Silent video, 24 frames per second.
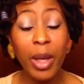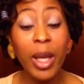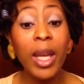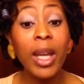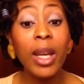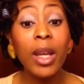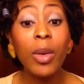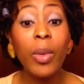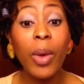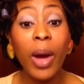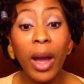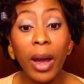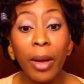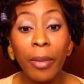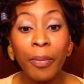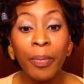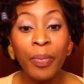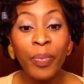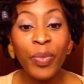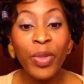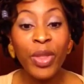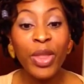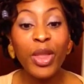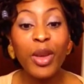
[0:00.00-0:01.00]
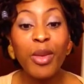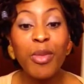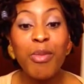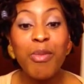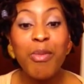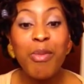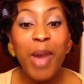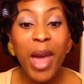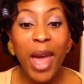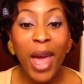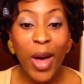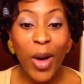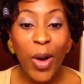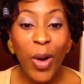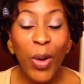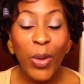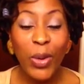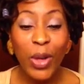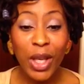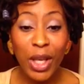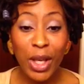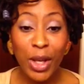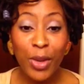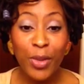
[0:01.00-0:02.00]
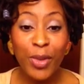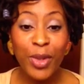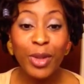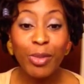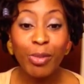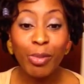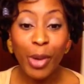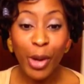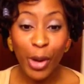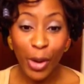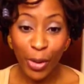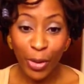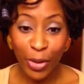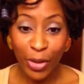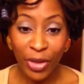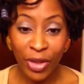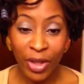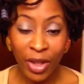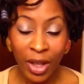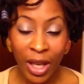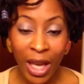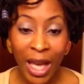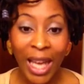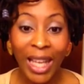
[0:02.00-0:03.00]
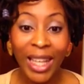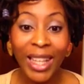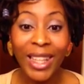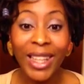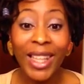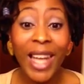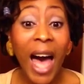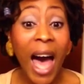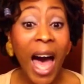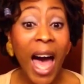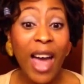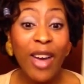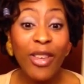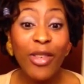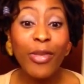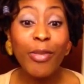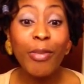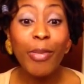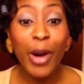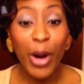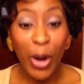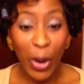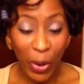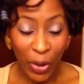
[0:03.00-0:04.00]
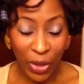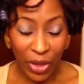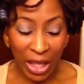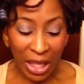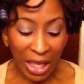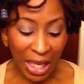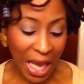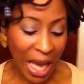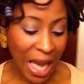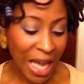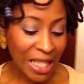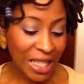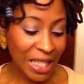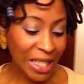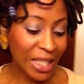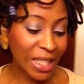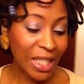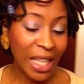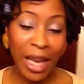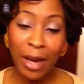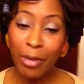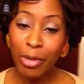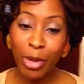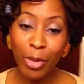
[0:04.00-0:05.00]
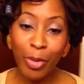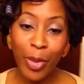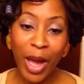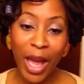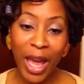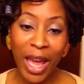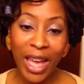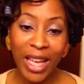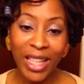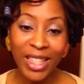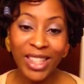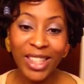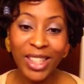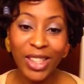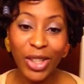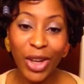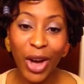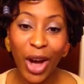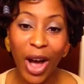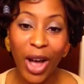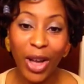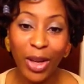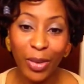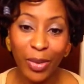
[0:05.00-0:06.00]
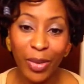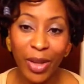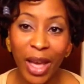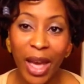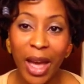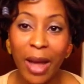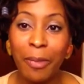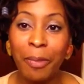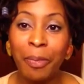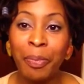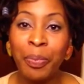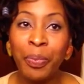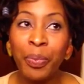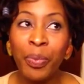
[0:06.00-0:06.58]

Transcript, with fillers: Anyway, the male gives birth, live birth. He has labor pains and all of that.